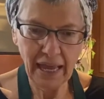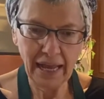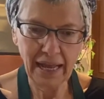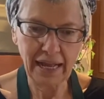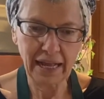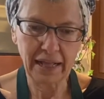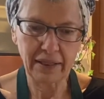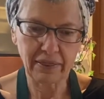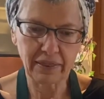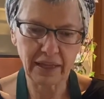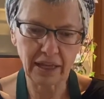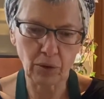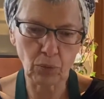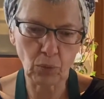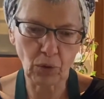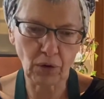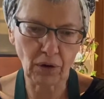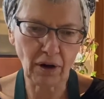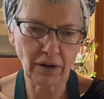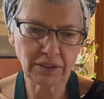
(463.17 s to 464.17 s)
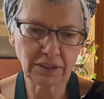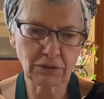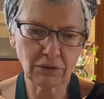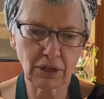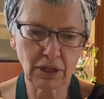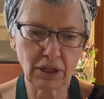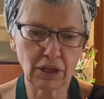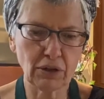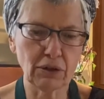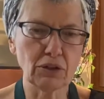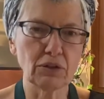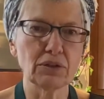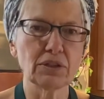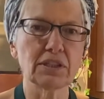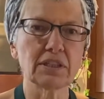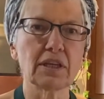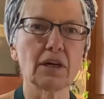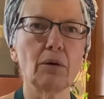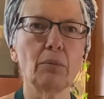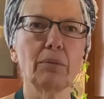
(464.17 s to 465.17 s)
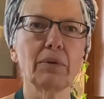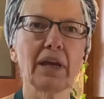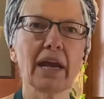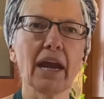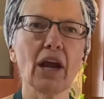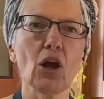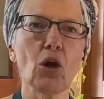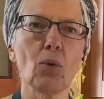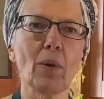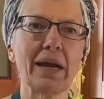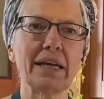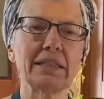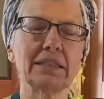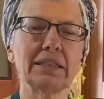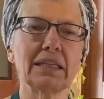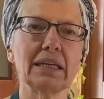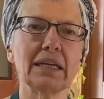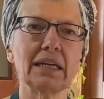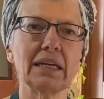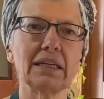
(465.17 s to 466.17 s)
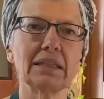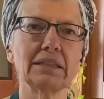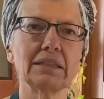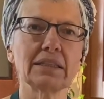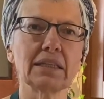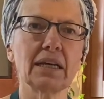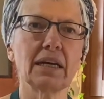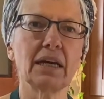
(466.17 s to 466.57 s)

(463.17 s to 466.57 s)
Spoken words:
And then we're also going to use some caraway seeds.